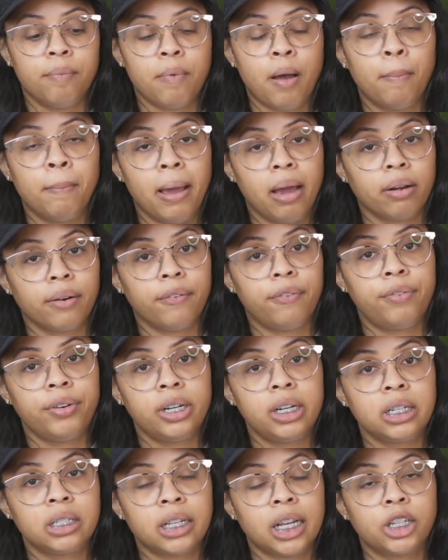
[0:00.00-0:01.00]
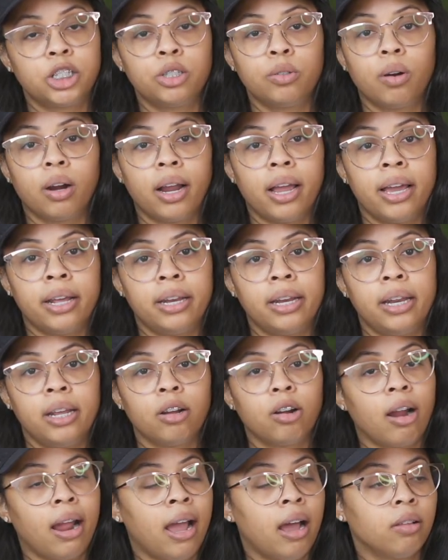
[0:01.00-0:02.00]
amount of footage that you are editing
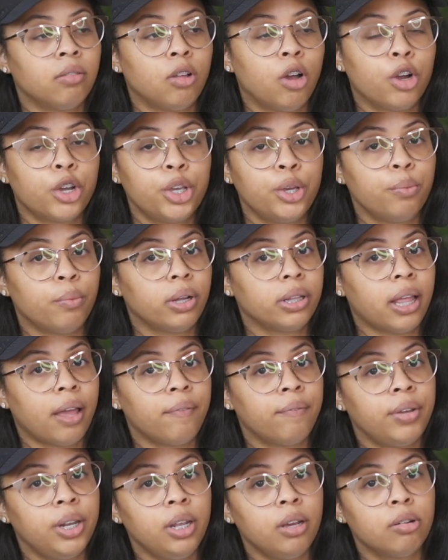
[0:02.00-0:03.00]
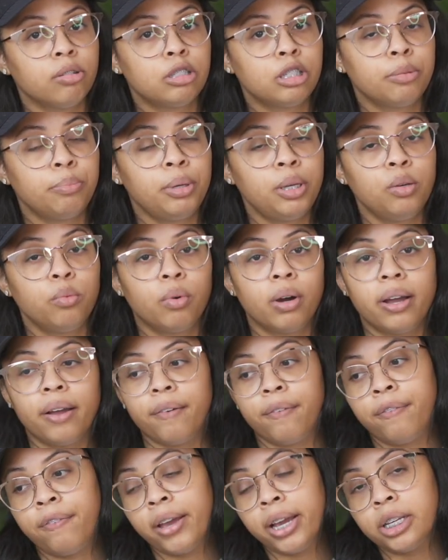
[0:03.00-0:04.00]
or how long you want that video to be, what
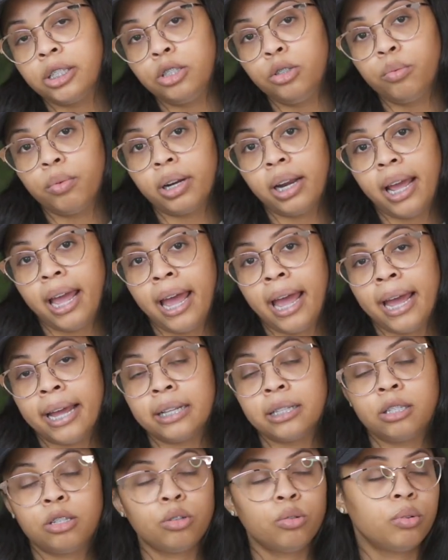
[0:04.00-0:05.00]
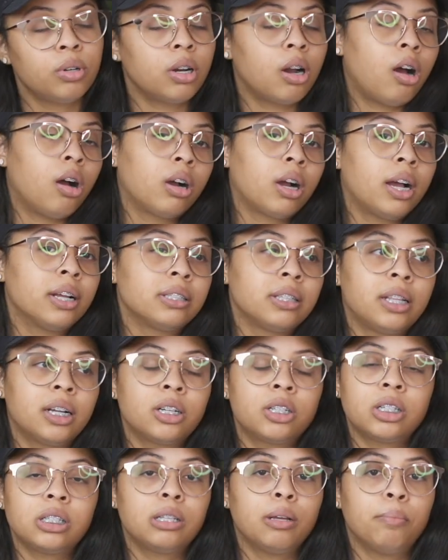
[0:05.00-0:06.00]
effects you want to add to it, all kinds of,
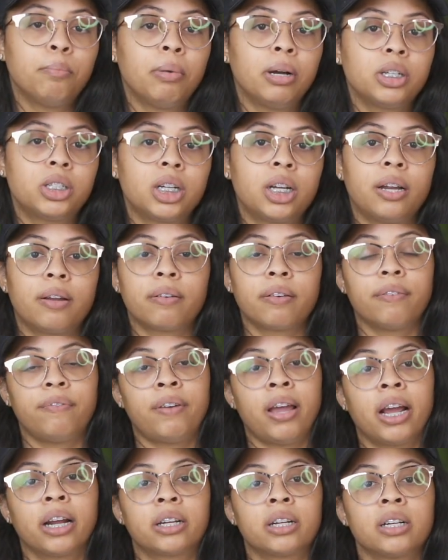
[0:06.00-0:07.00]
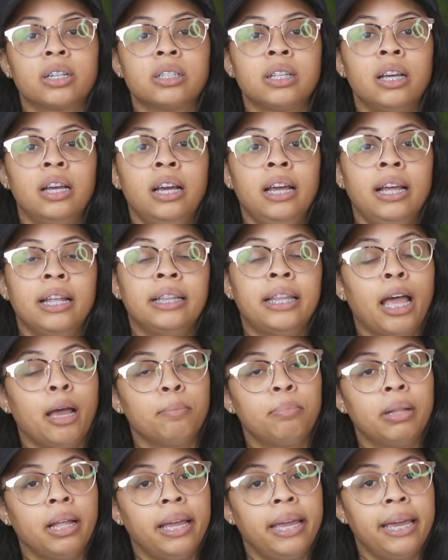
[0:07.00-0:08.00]
there's just a bunch of different factors
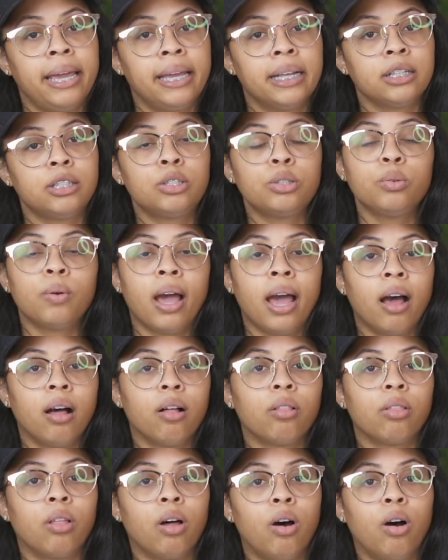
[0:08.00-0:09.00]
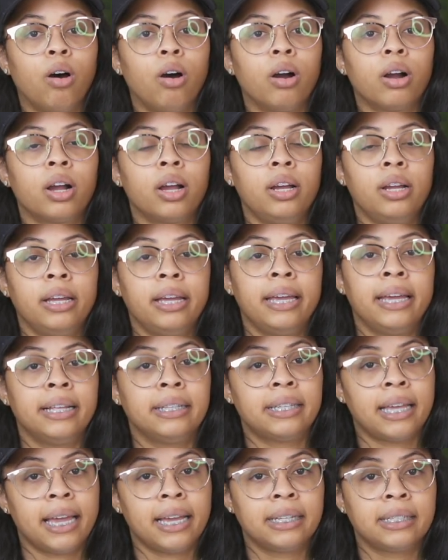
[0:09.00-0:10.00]
that play into how long it
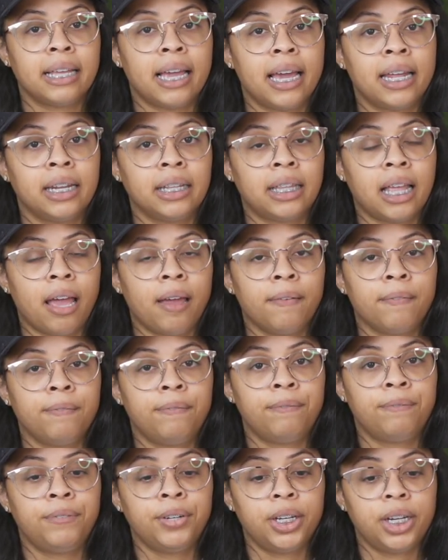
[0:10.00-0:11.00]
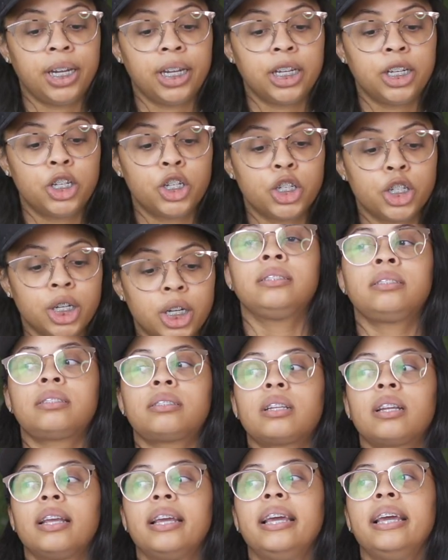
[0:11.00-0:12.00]
takes to edit that footage.
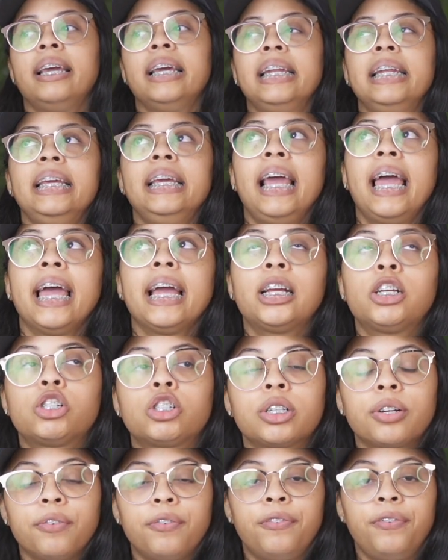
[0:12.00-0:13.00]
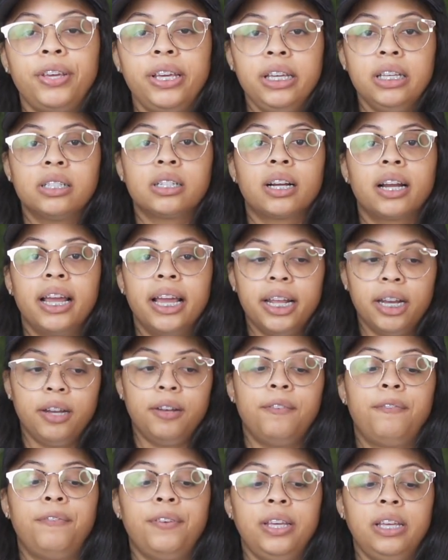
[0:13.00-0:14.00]
Any extra fees or
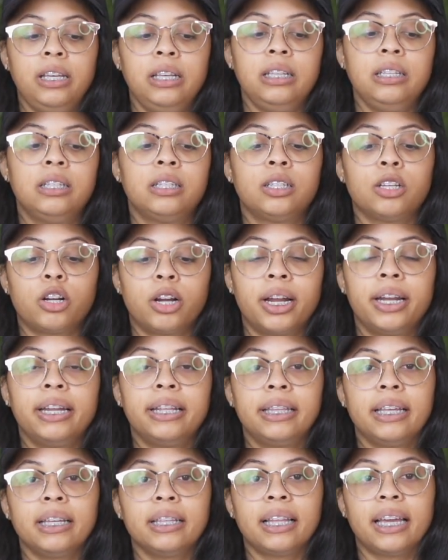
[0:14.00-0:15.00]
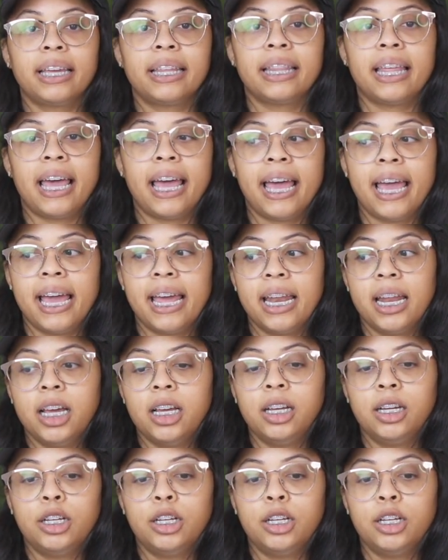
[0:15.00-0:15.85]
hidden fees or anything like that,